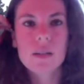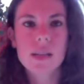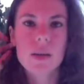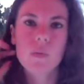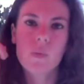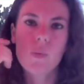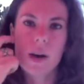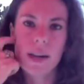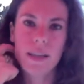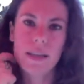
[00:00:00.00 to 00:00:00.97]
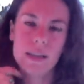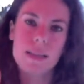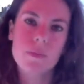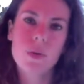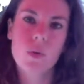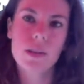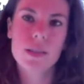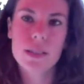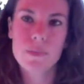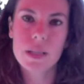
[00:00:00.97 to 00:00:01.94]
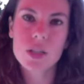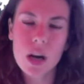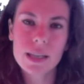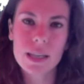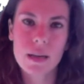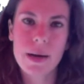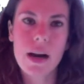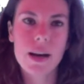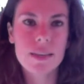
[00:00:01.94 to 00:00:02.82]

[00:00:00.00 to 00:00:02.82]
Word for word: like what it is important to be talking about.